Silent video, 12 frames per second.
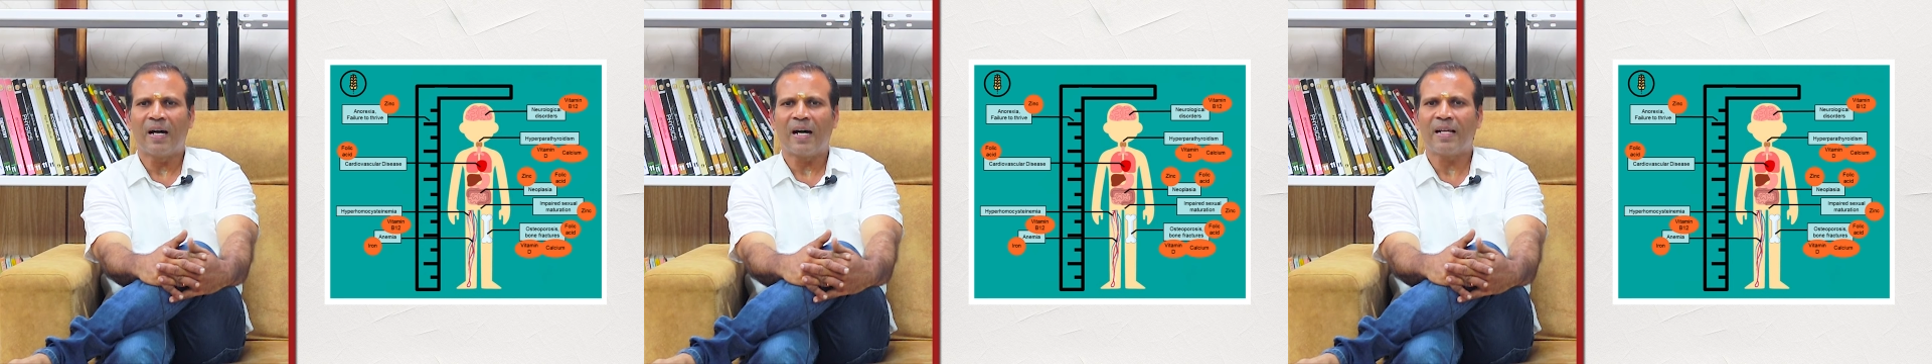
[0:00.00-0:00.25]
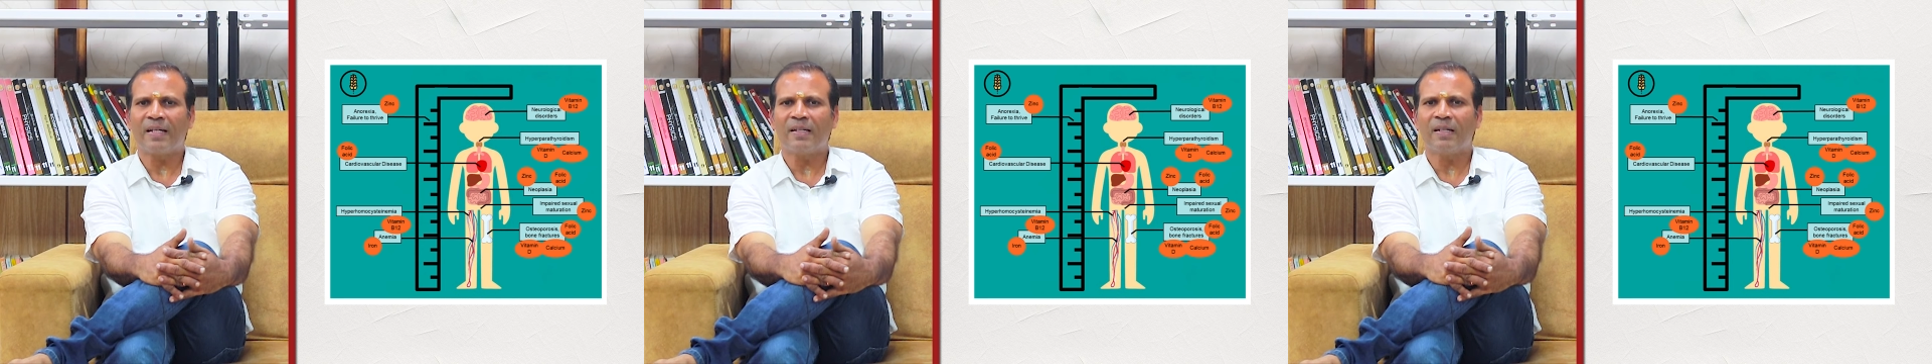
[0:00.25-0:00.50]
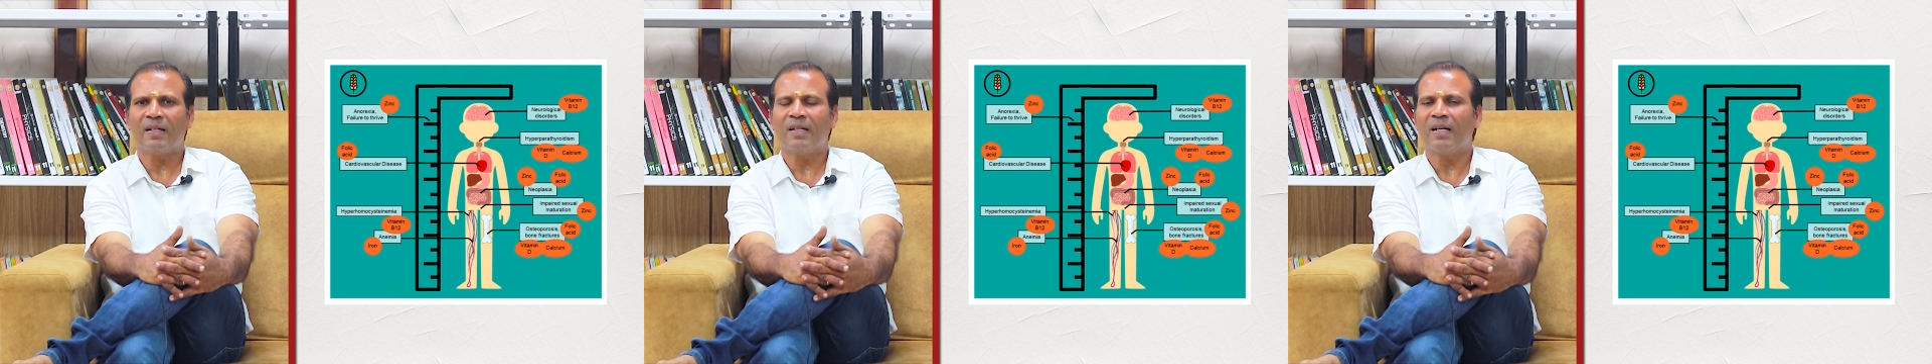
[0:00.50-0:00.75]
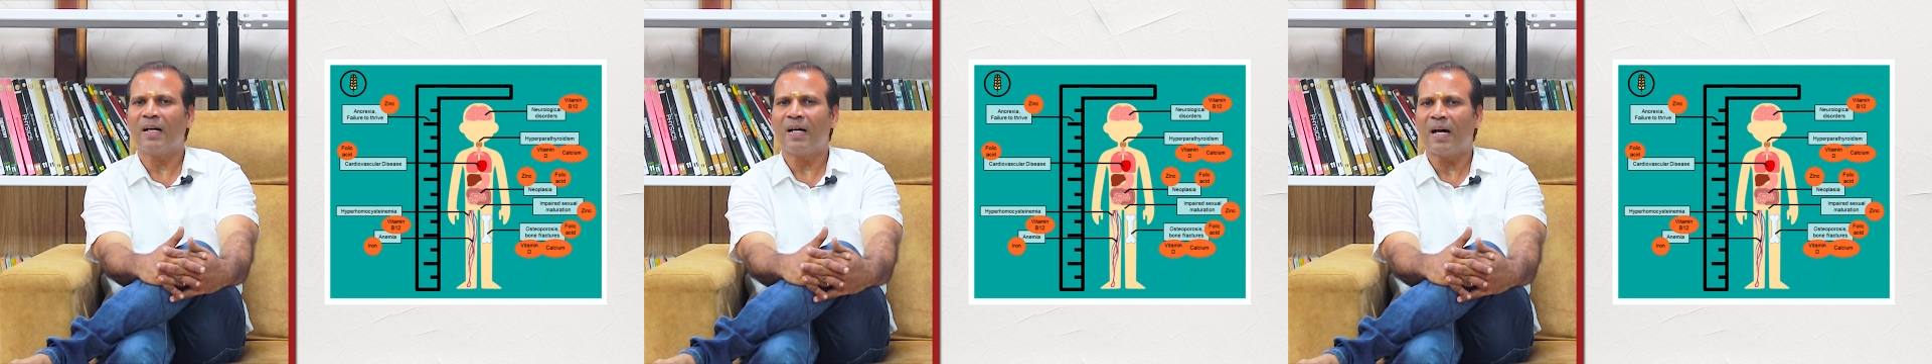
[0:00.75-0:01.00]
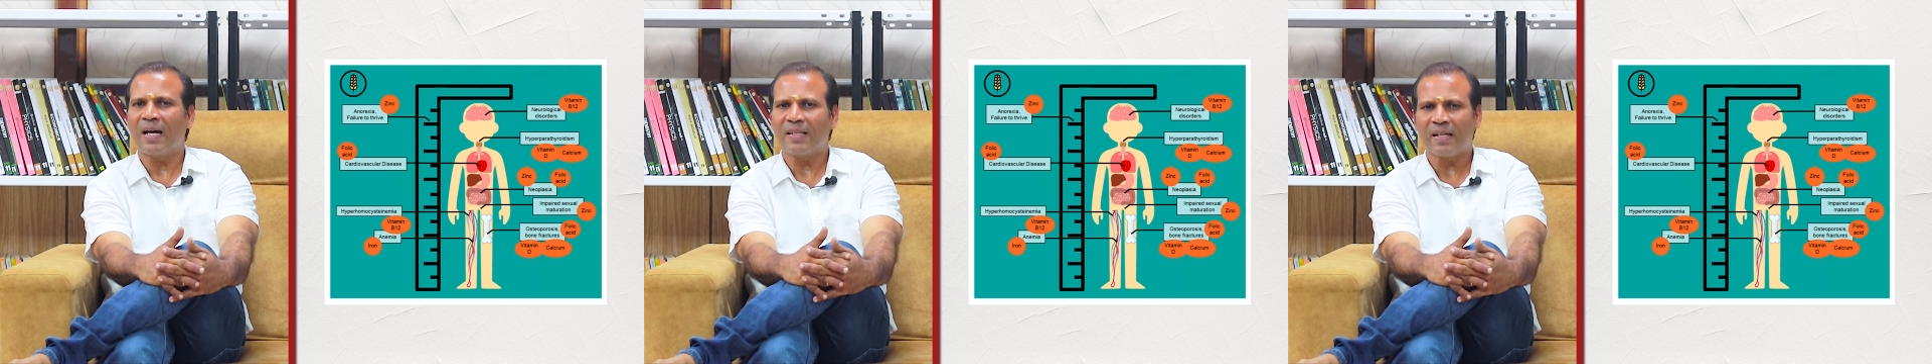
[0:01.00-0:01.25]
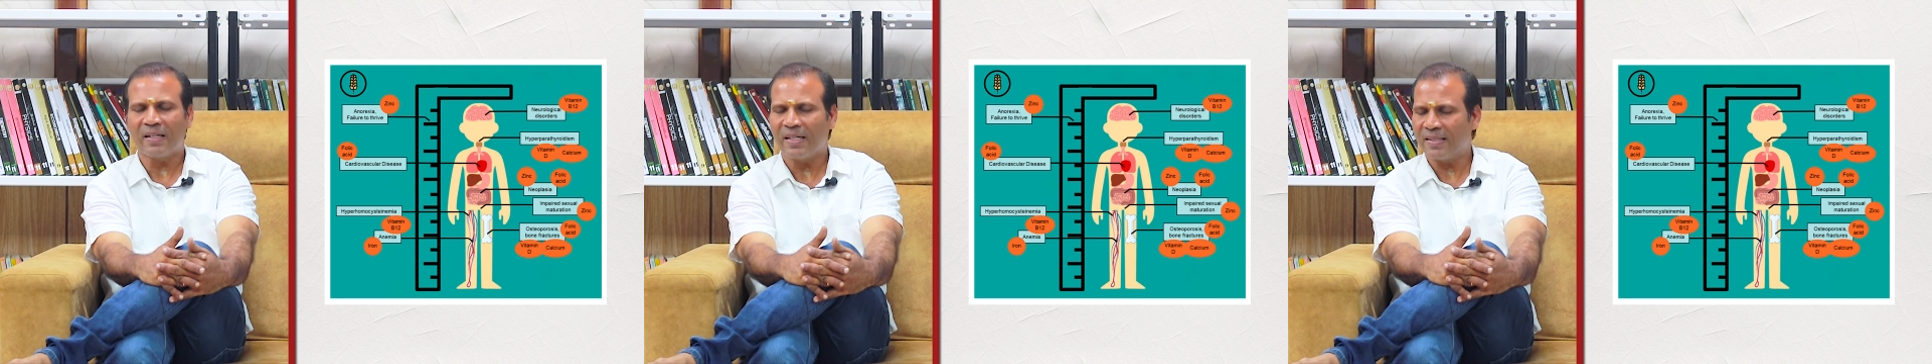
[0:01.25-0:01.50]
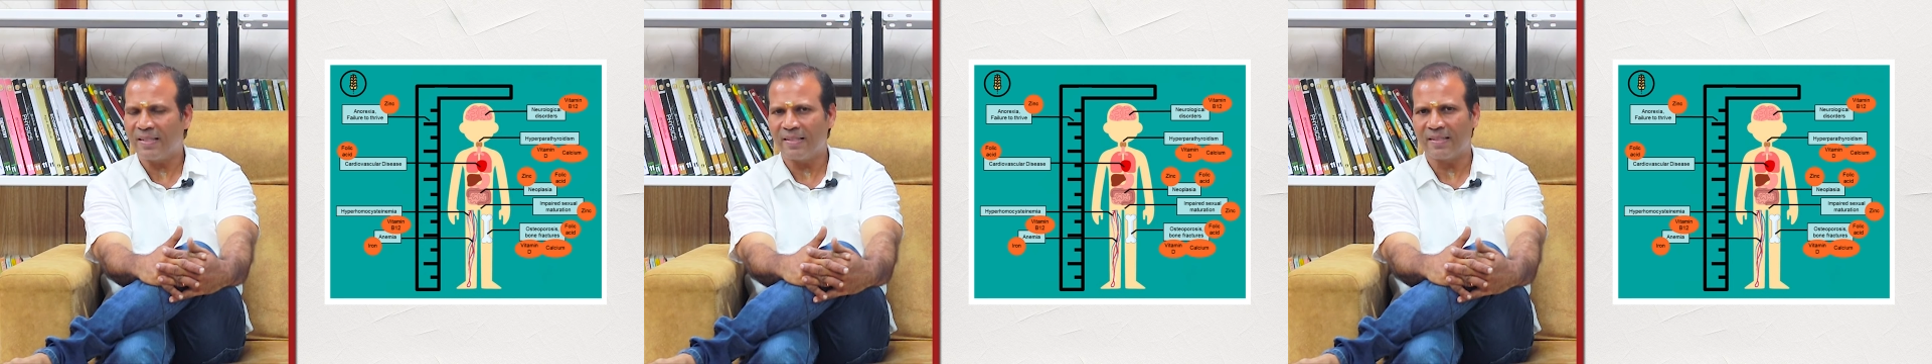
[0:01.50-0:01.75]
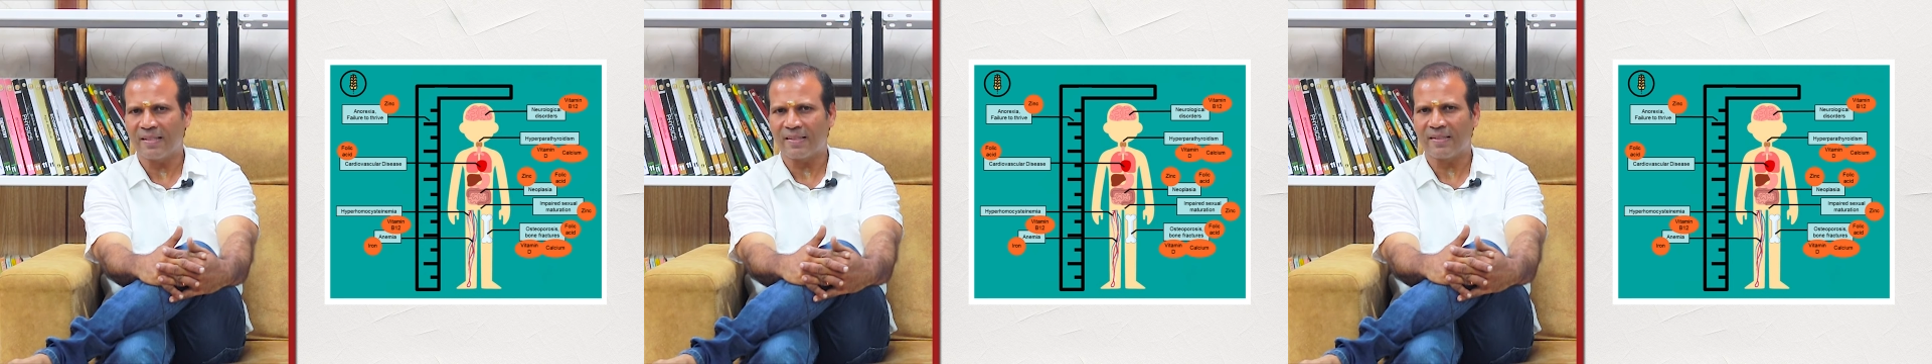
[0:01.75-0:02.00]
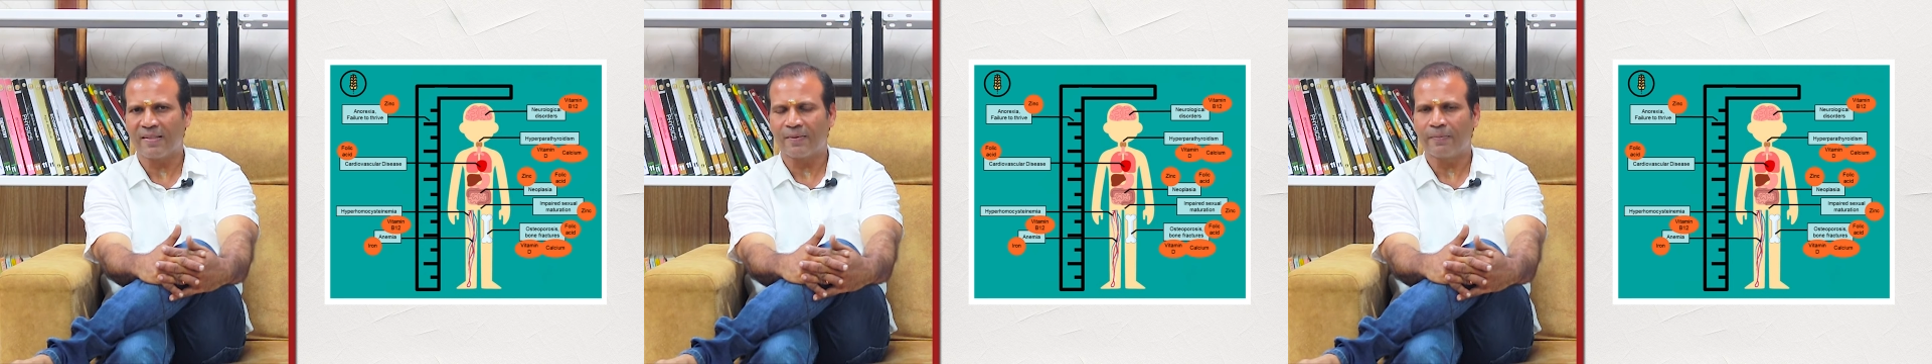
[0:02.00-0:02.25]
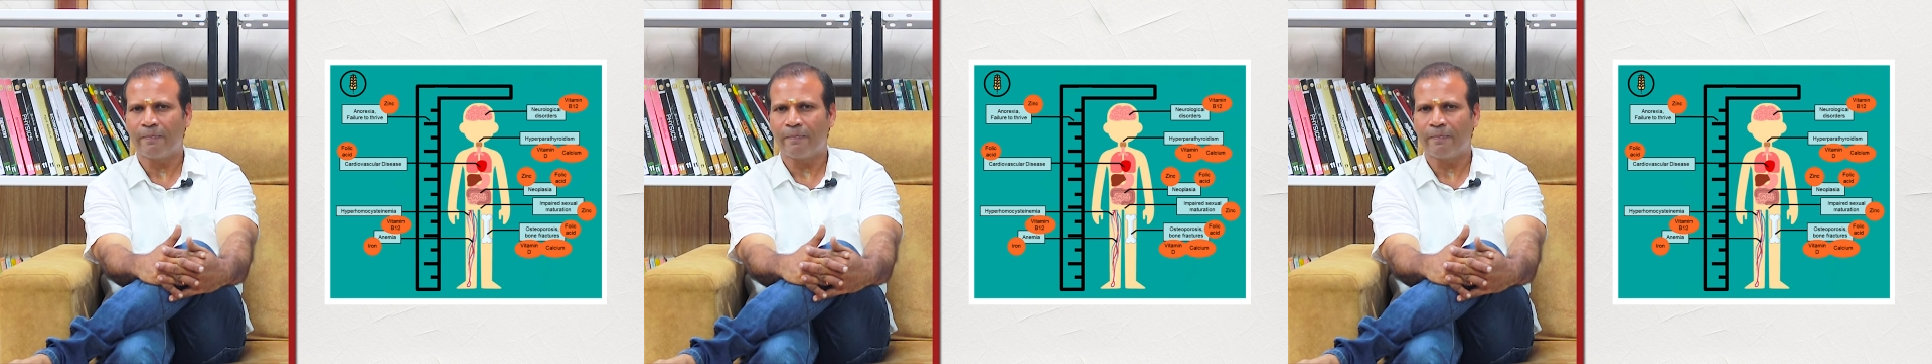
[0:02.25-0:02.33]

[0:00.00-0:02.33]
and other diseases.